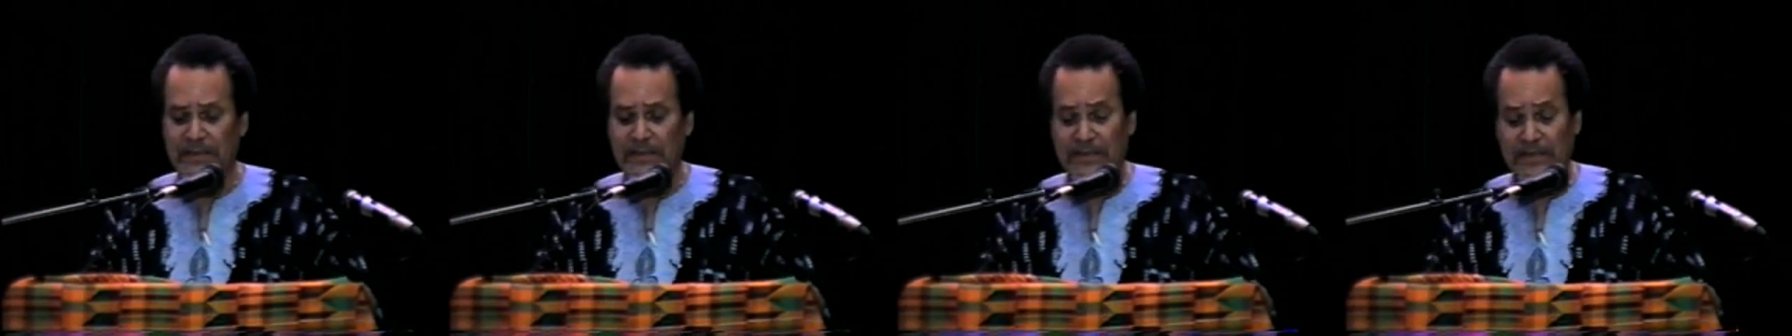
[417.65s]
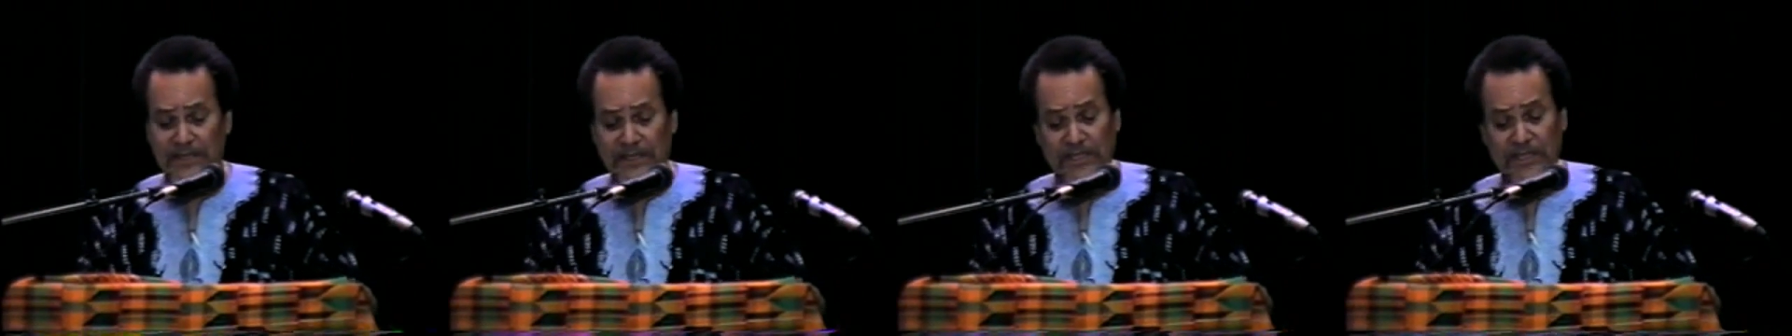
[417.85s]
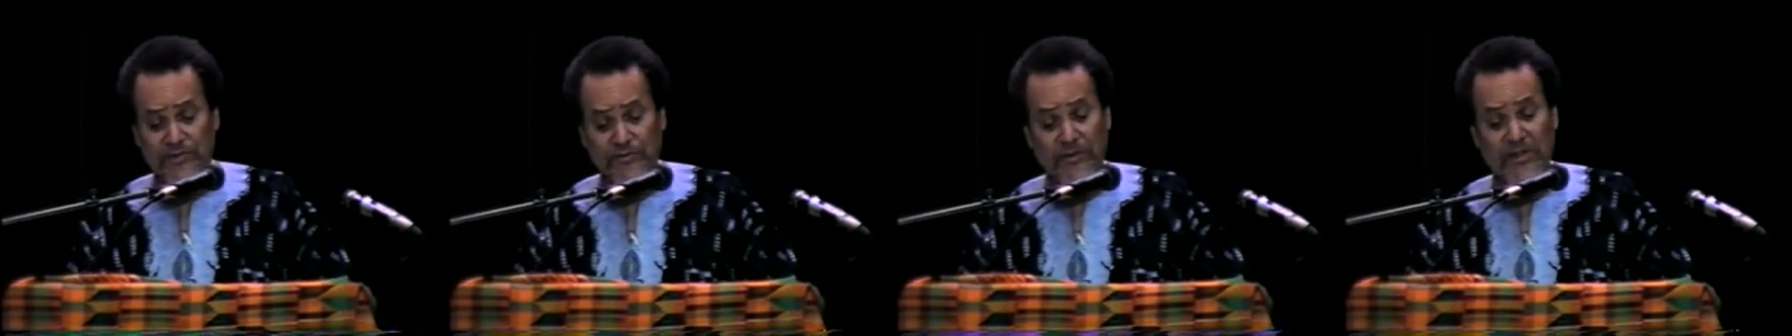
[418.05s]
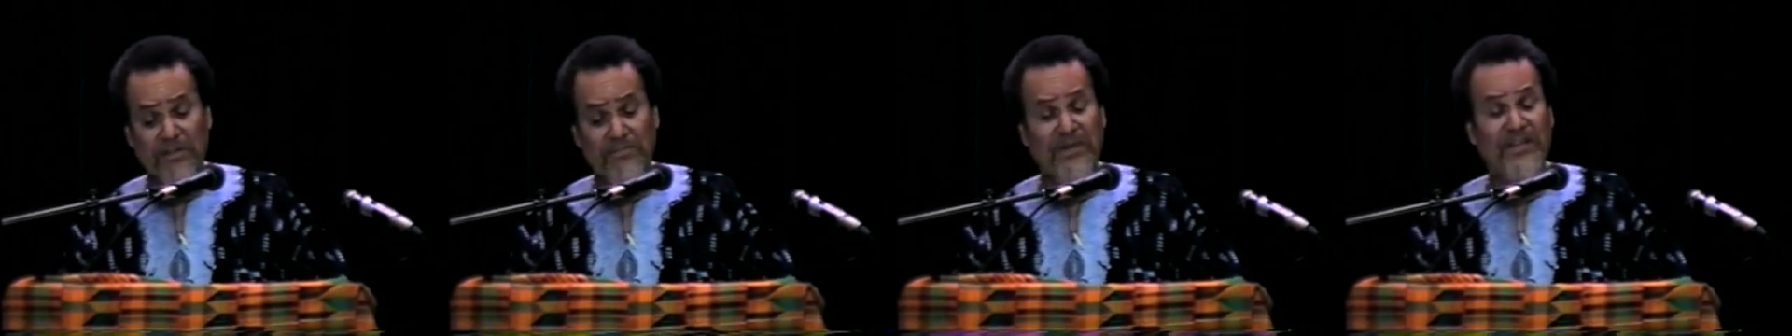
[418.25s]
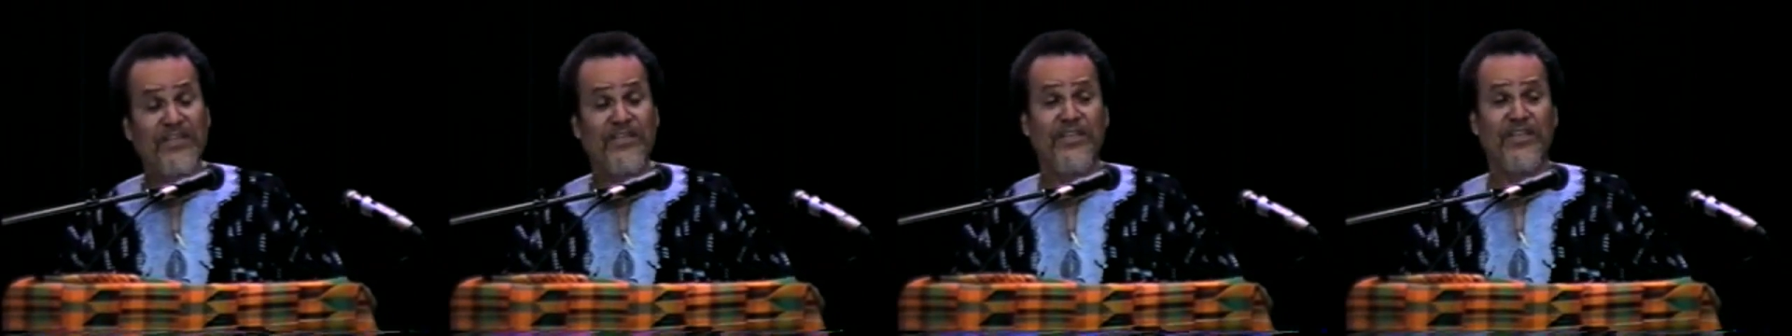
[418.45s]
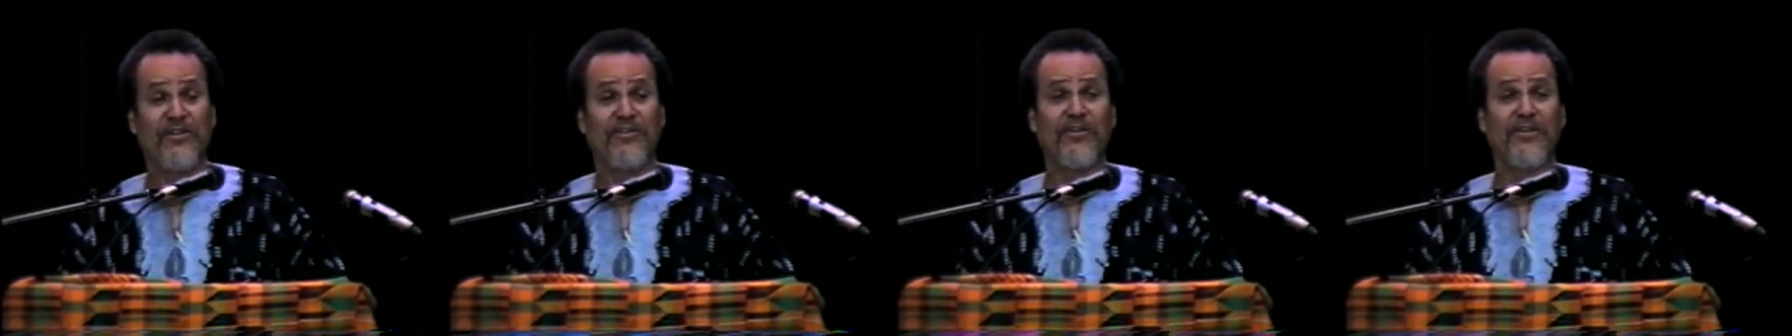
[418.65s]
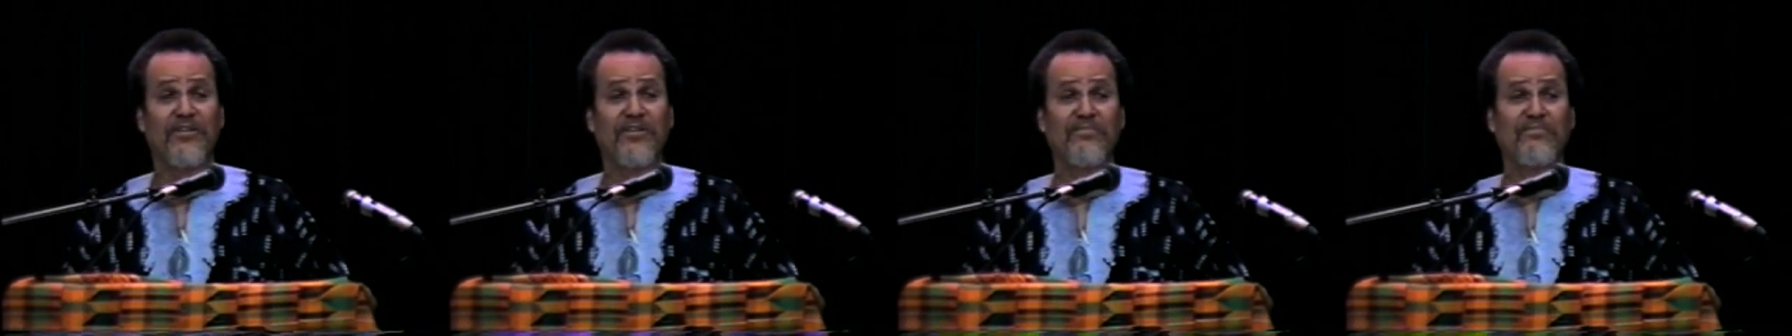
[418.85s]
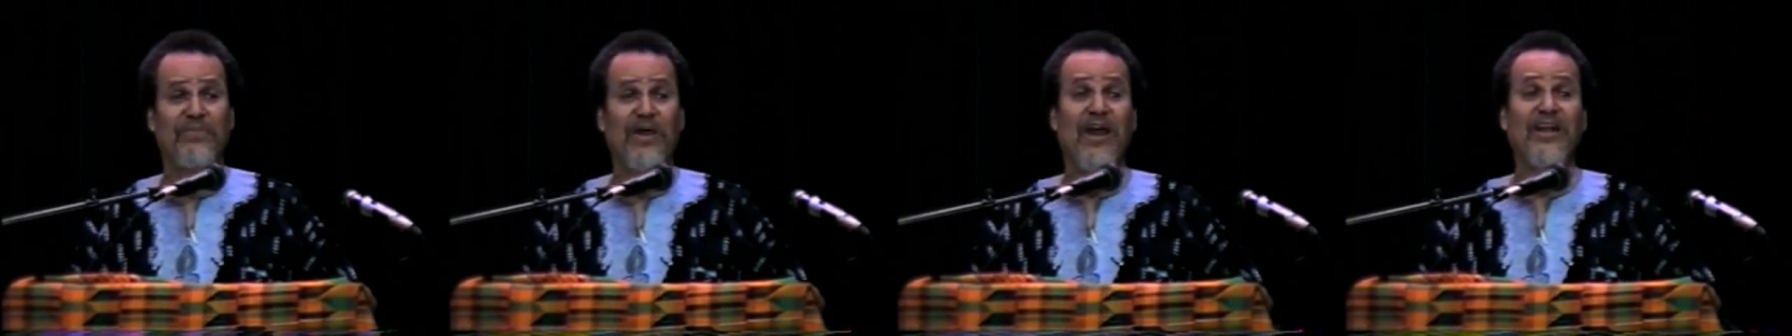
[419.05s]
is extremely serious.
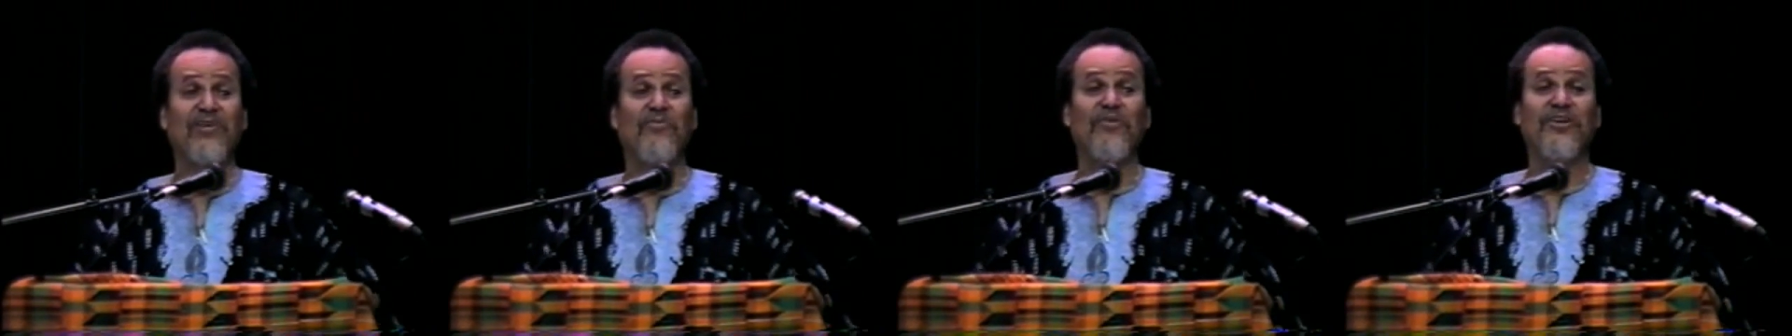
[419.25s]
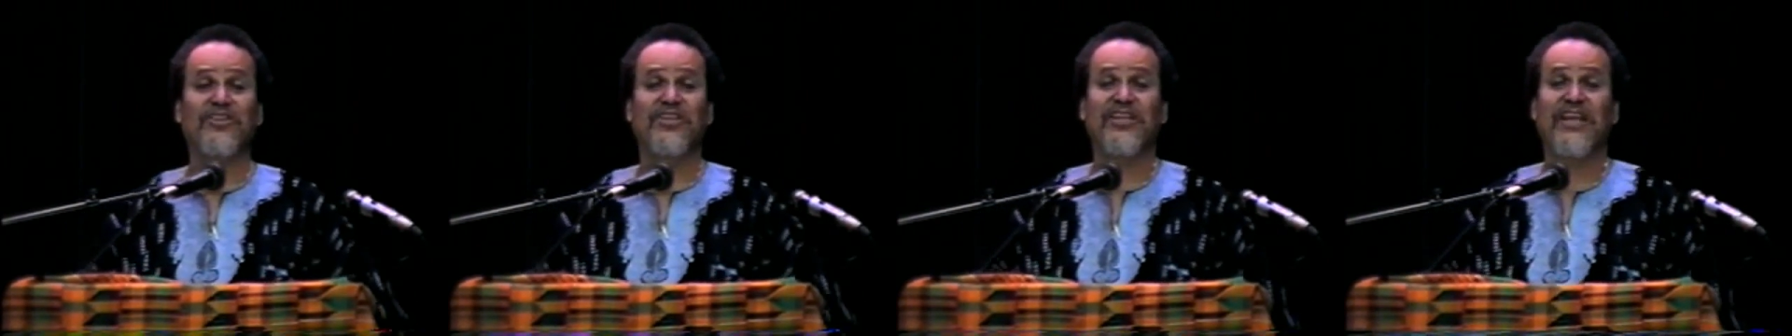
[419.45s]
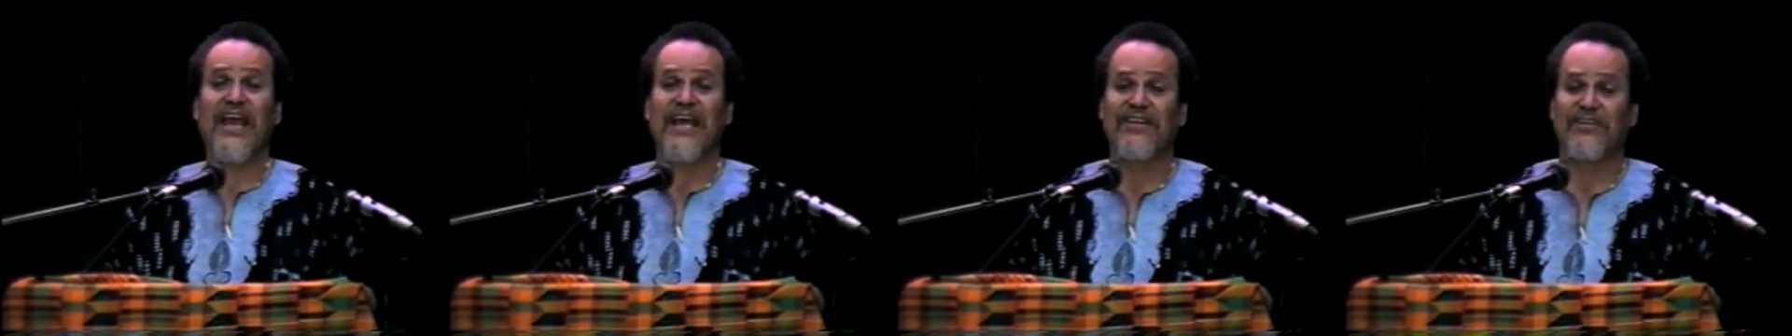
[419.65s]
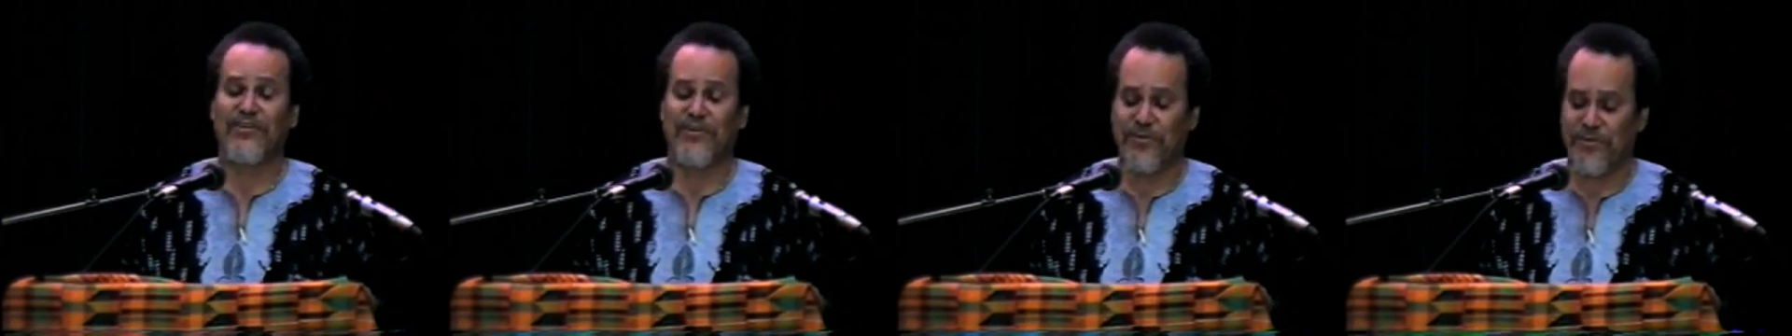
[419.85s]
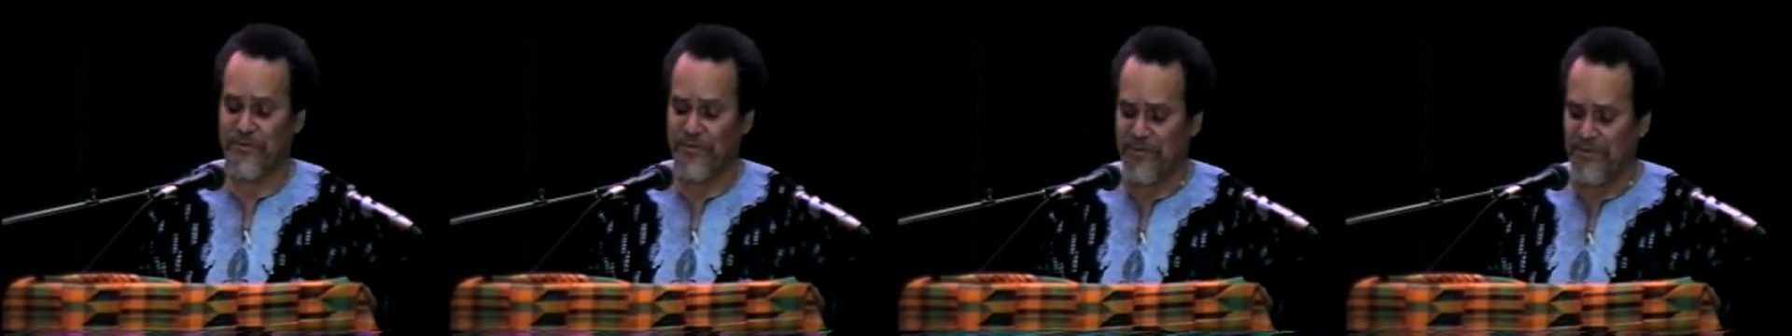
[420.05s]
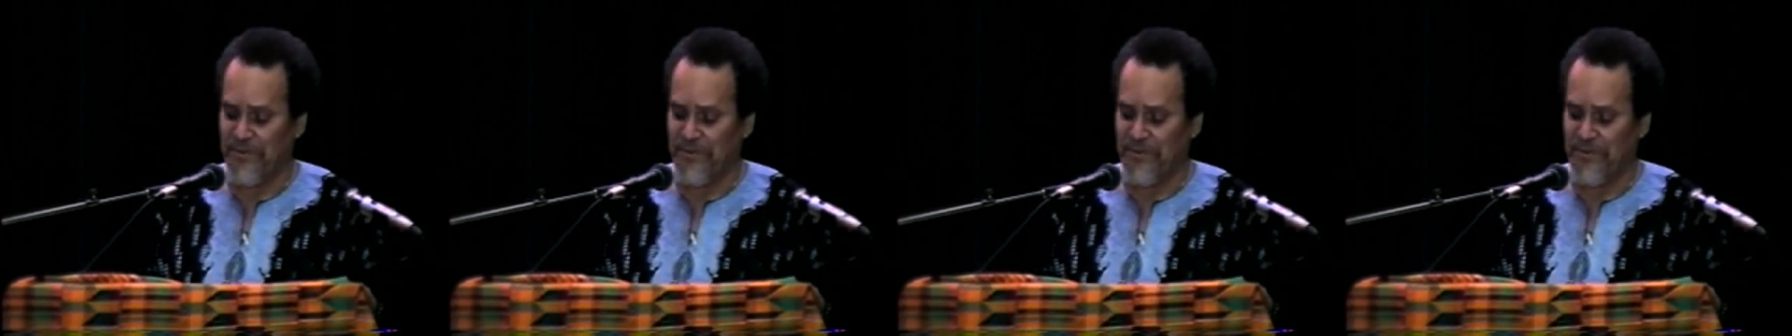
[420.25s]
Part of what you got to do